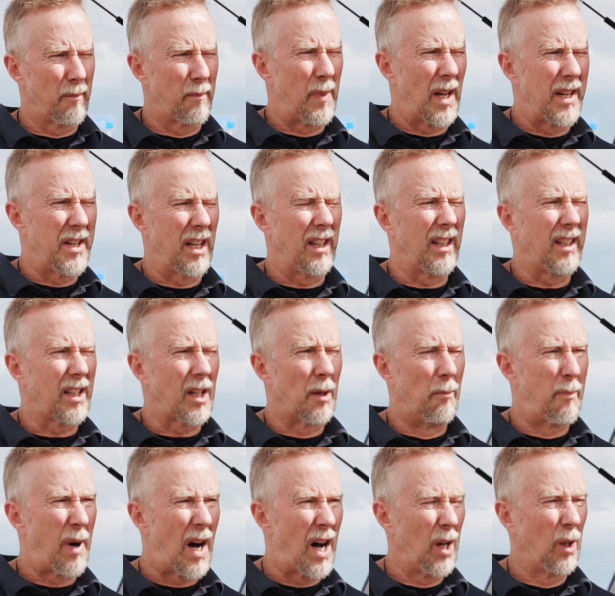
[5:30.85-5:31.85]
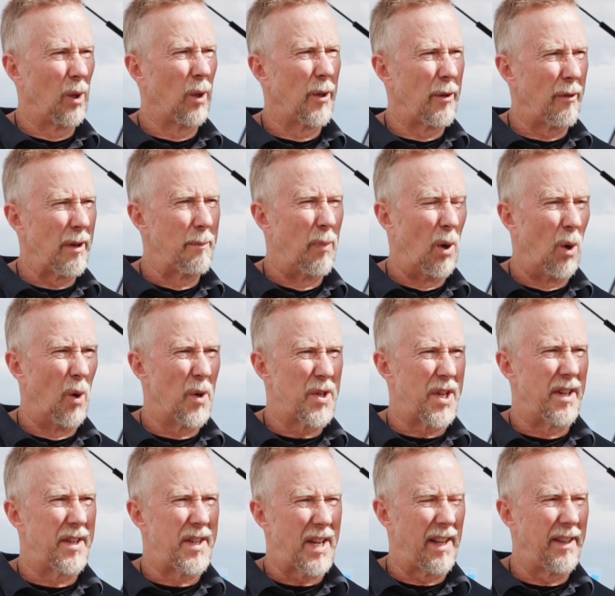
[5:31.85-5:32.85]
basically compile all the reports
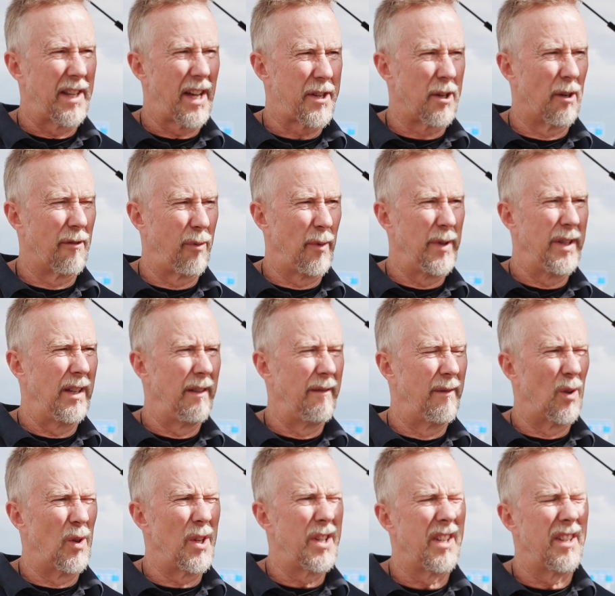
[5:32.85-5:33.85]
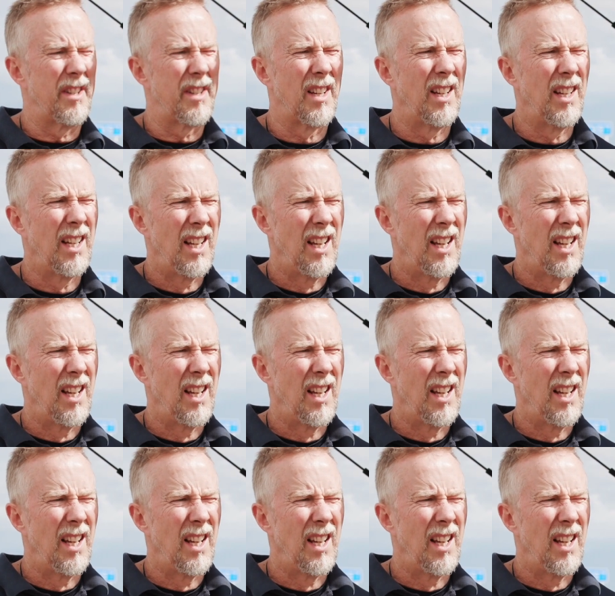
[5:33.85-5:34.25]
and send that off with the invoices.